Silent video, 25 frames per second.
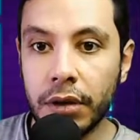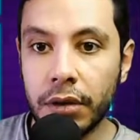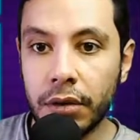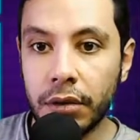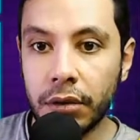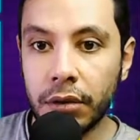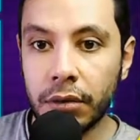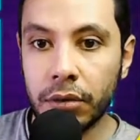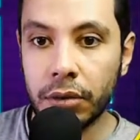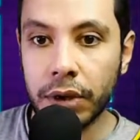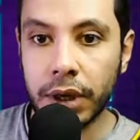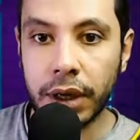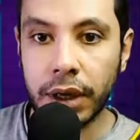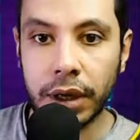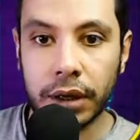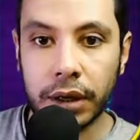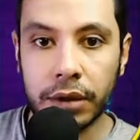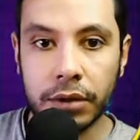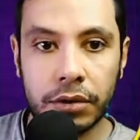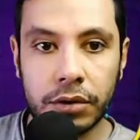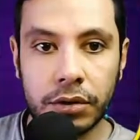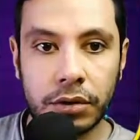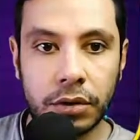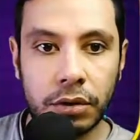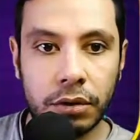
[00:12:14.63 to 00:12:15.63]
Okay,
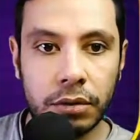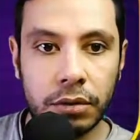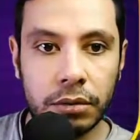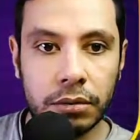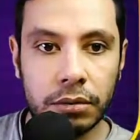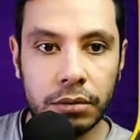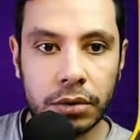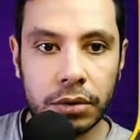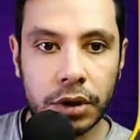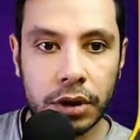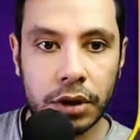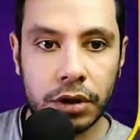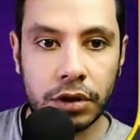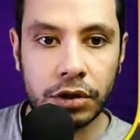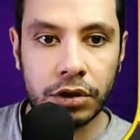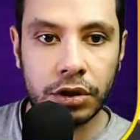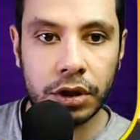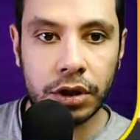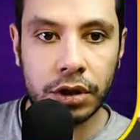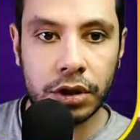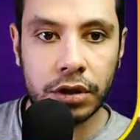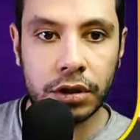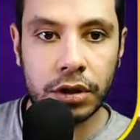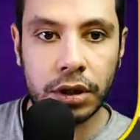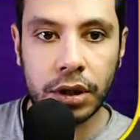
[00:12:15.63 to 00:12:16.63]
so let's
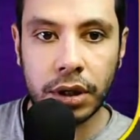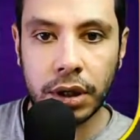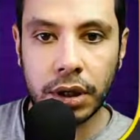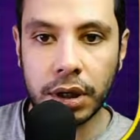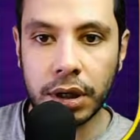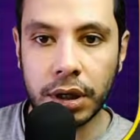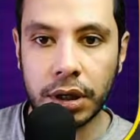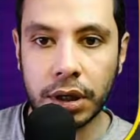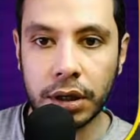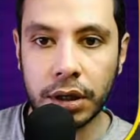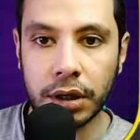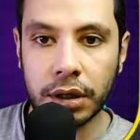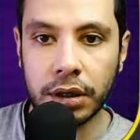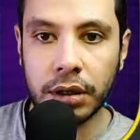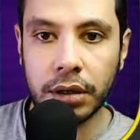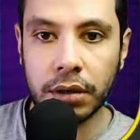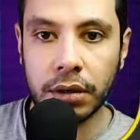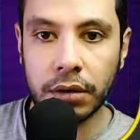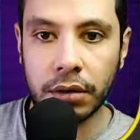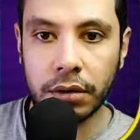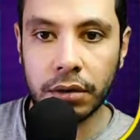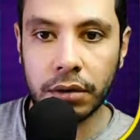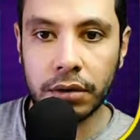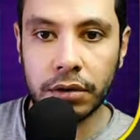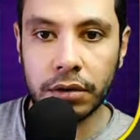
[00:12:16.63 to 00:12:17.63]
just click
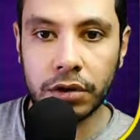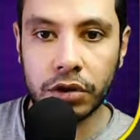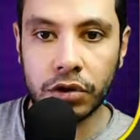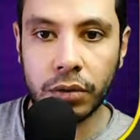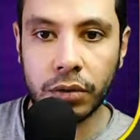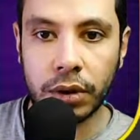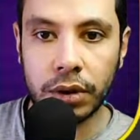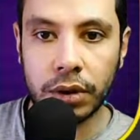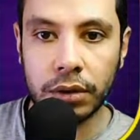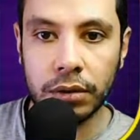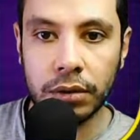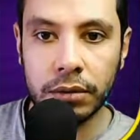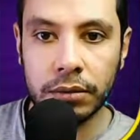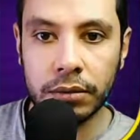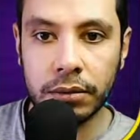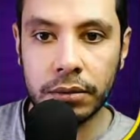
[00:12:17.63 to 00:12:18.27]
on this one.